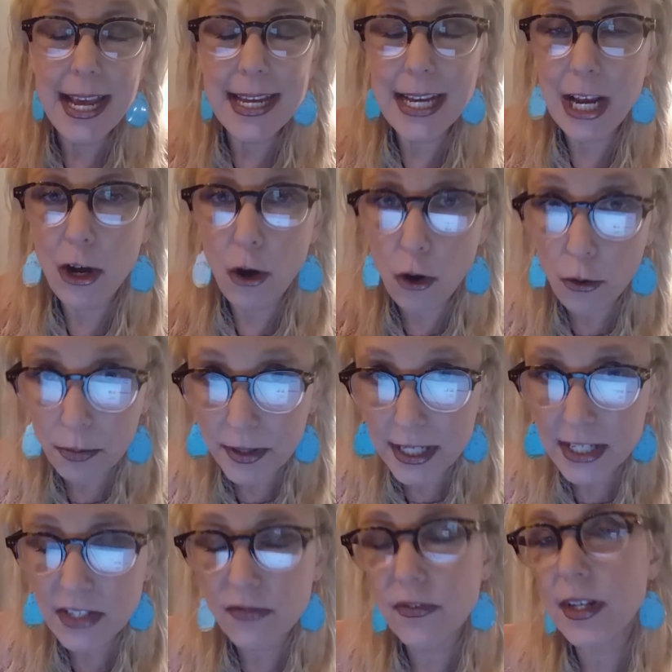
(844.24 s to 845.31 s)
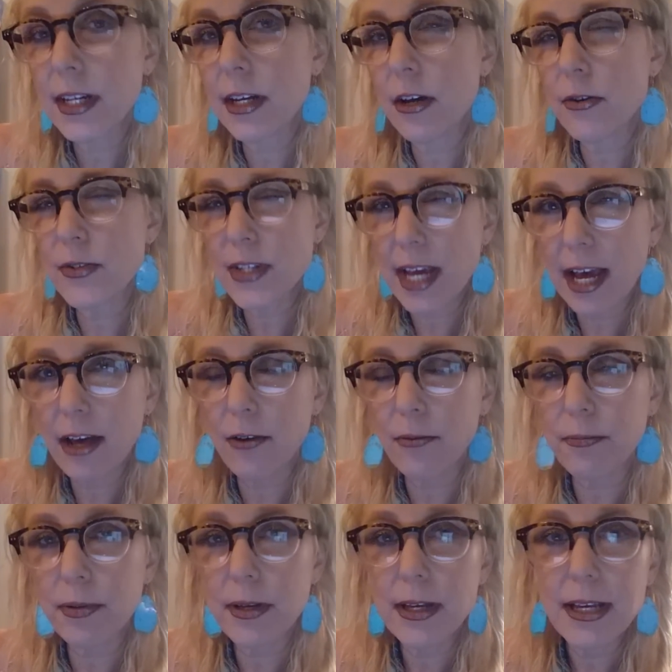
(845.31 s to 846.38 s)
and I hope these videos
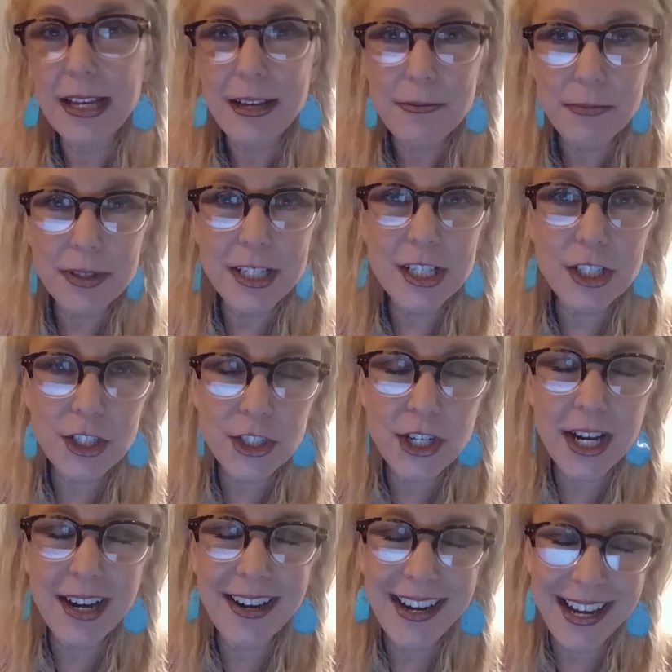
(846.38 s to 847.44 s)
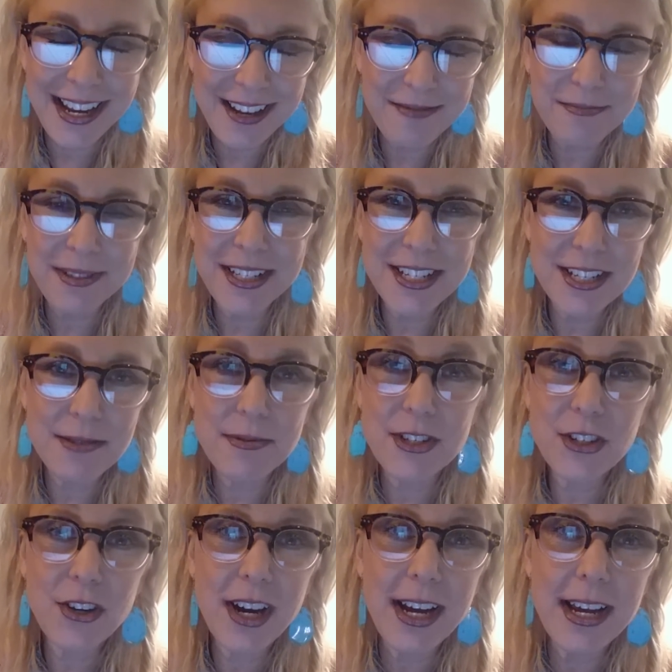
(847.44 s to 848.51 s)
help. Please share and please
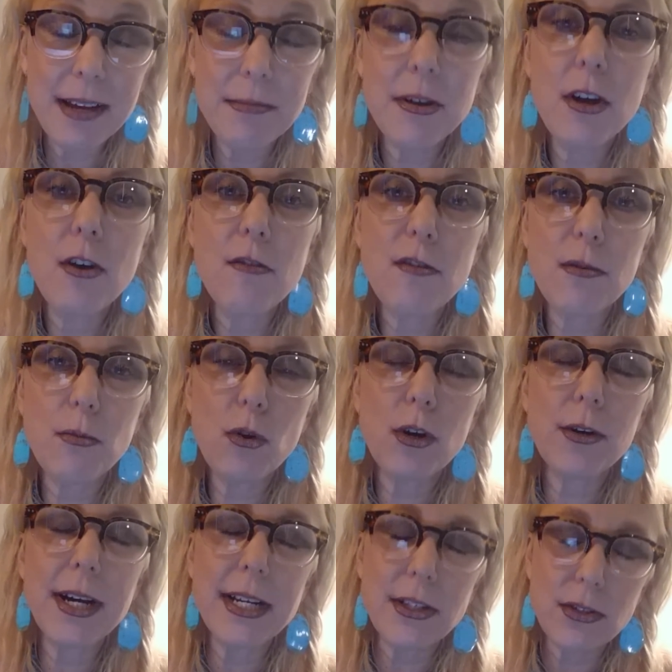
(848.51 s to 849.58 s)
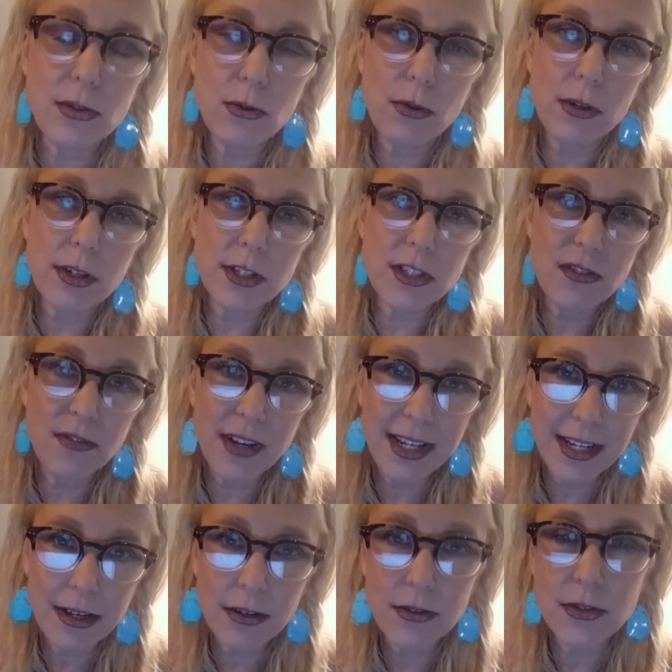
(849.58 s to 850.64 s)
subscribe for more great tools,
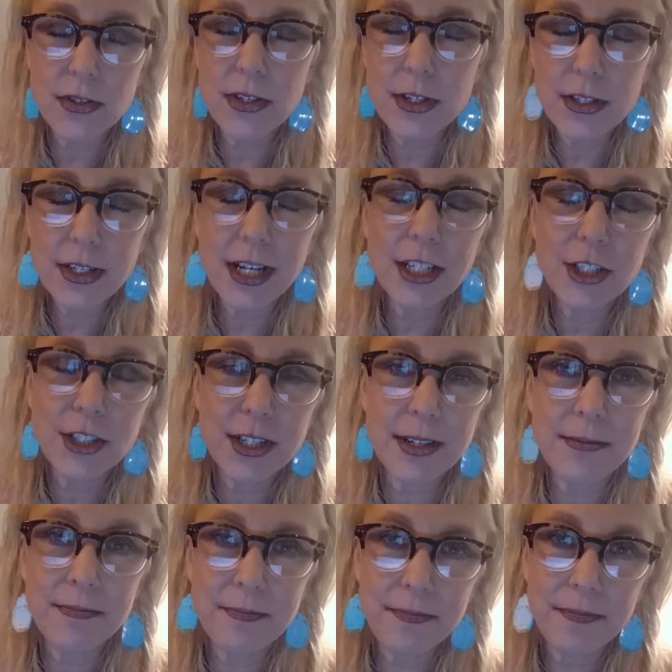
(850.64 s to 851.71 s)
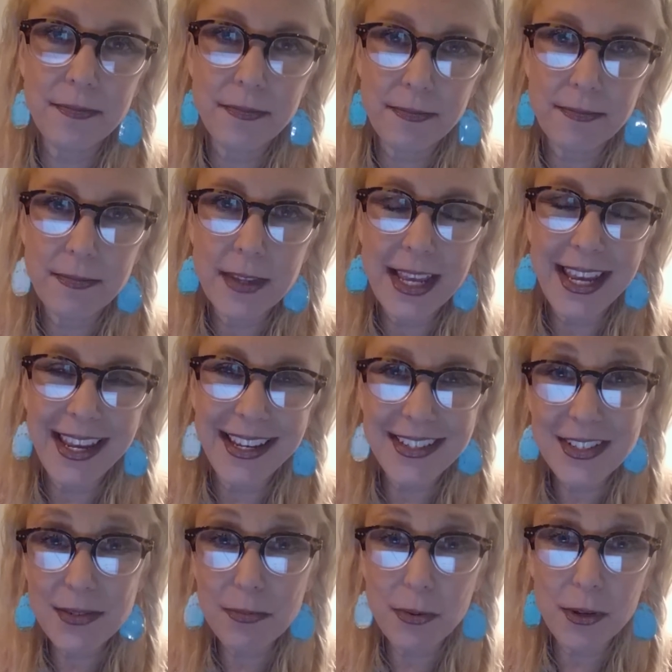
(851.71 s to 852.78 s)
videos, discussion
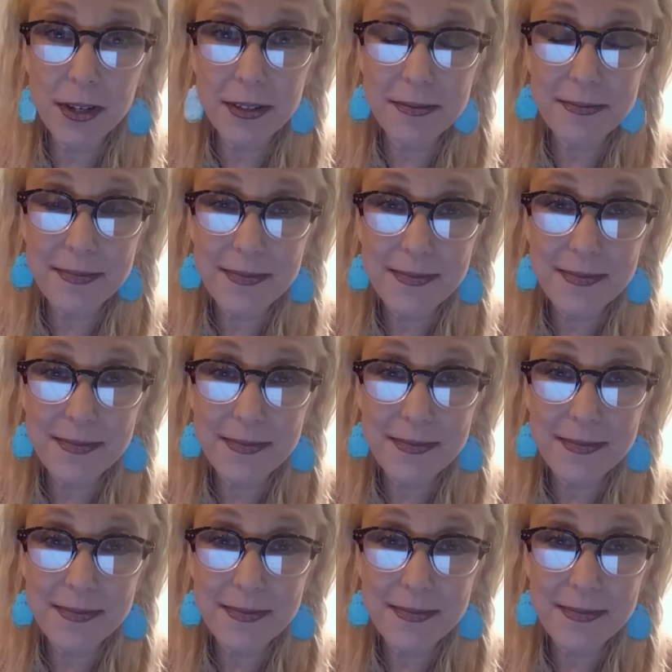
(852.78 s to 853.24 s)
and support.